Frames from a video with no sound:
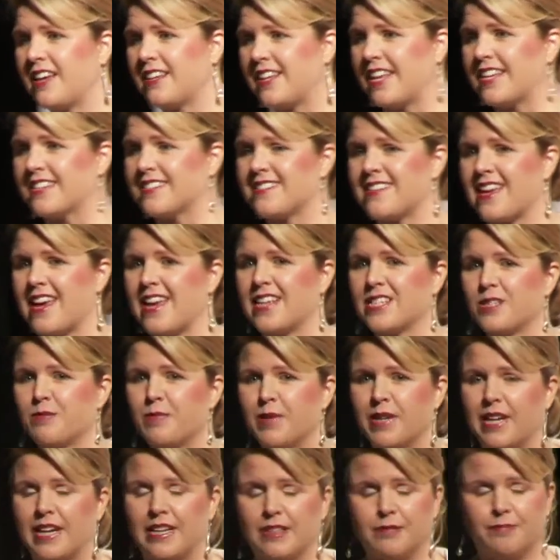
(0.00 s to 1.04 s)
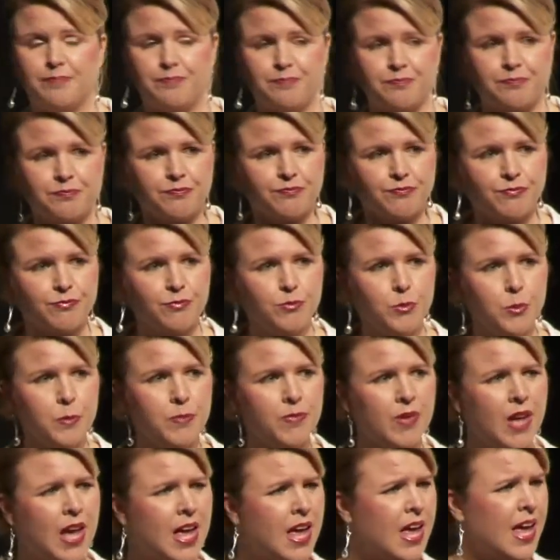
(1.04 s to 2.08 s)
against the Hezbollah.
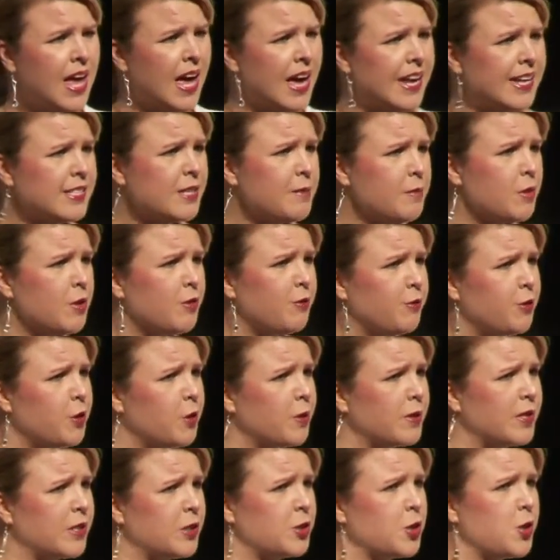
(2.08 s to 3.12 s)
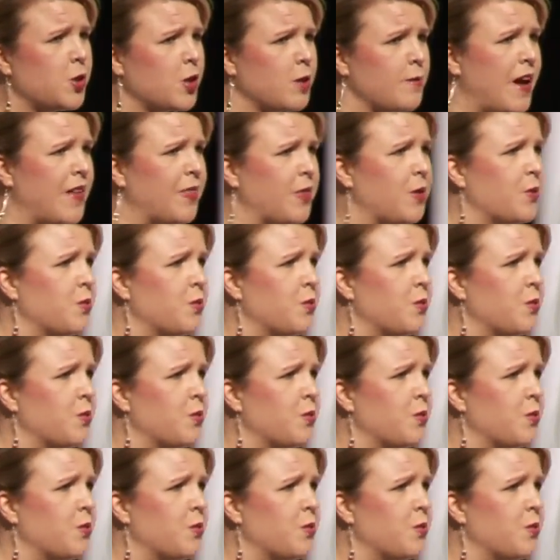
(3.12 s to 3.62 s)
And as I move forward to talk about